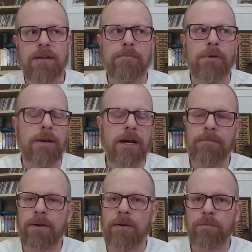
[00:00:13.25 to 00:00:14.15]
pulling out
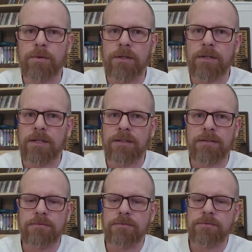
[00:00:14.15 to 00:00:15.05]
my old work
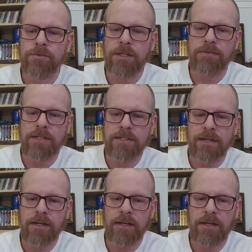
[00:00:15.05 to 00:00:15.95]
and
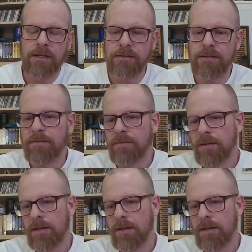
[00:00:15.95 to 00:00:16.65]
revisiting it, and